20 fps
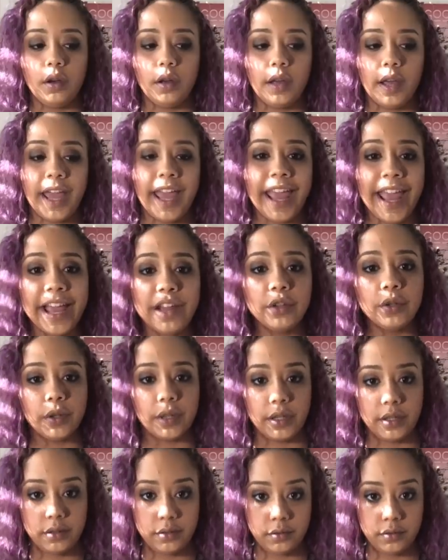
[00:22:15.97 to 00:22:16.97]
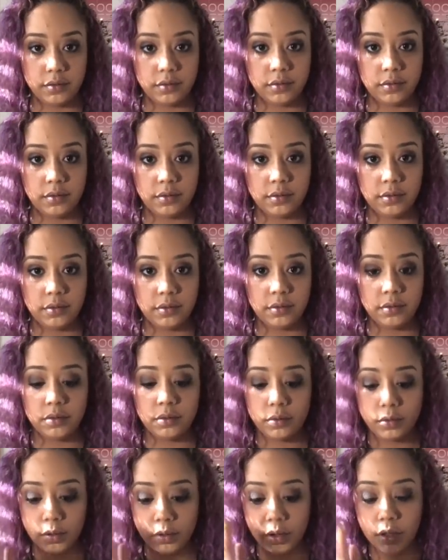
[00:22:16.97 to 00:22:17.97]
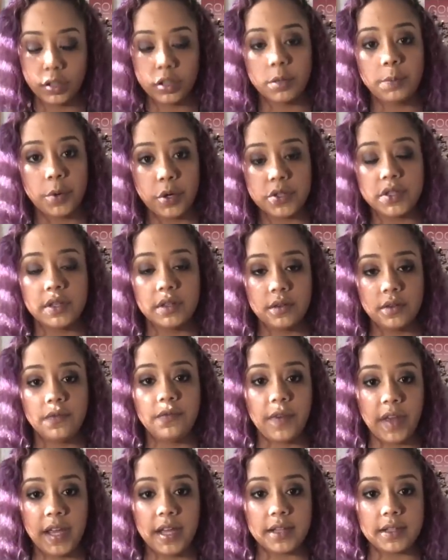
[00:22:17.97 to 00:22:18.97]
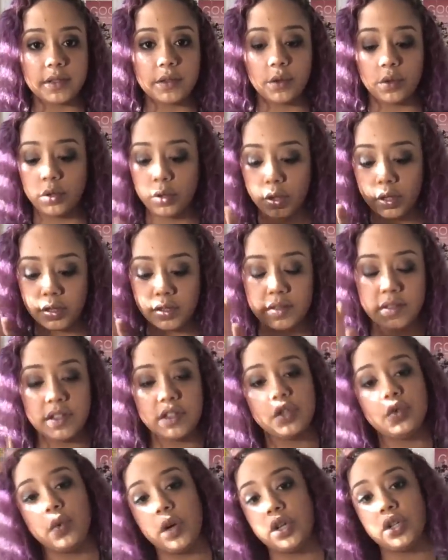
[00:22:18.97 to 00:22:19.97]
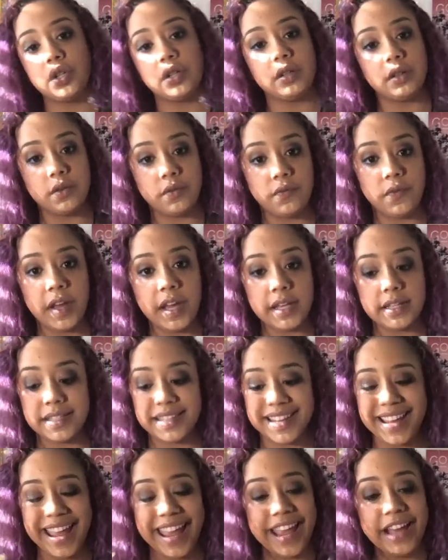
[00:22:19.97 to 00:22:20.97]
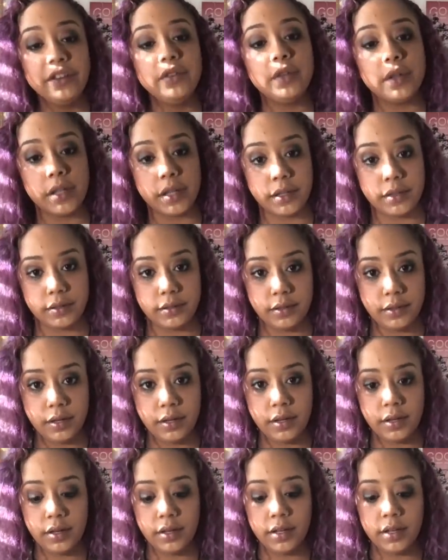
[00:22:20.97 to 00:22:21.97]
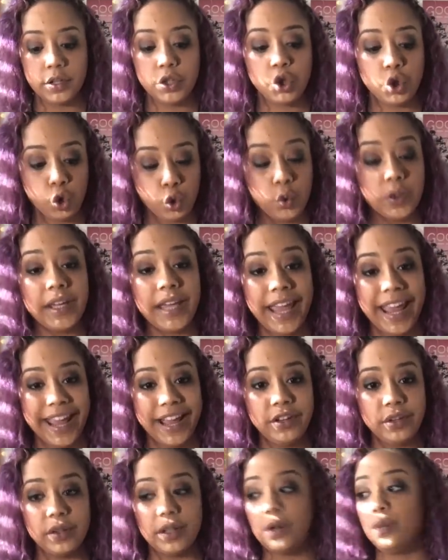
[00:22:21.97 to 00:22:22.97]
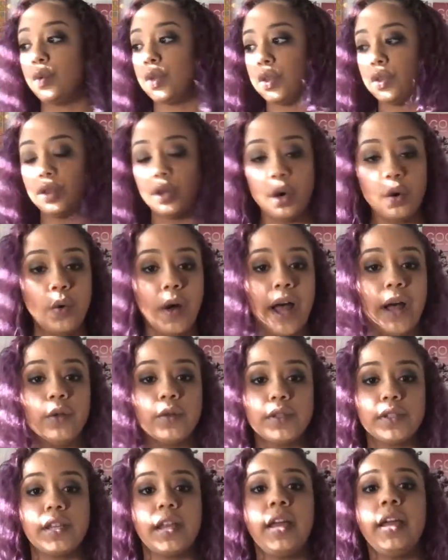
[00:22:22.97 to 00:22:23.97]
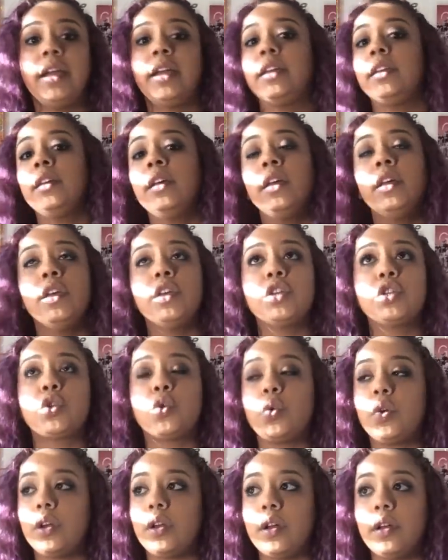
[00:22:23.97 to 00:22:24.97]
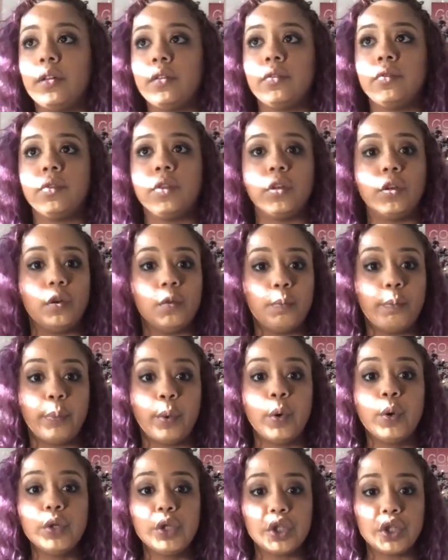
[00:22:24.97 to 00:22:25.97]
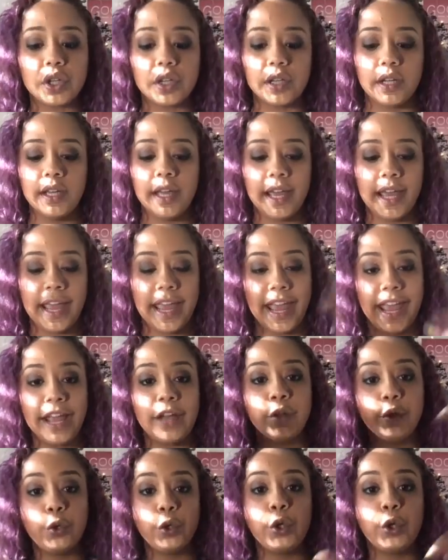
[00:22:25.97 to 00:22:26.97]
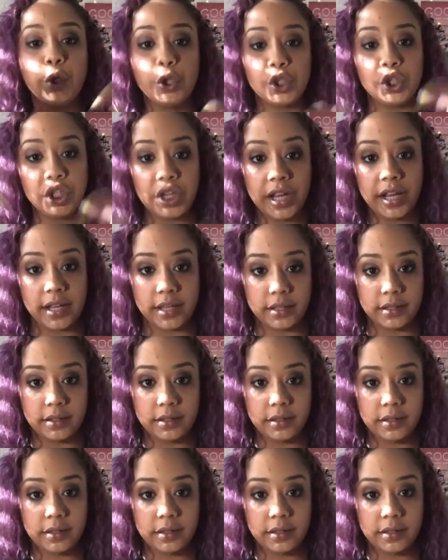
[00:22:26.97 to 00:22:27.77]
handle it. Look the person in the face or look the situation in the face and handle it. Truly handle it with no outside sort of, you know, bullshit. Handle your shit.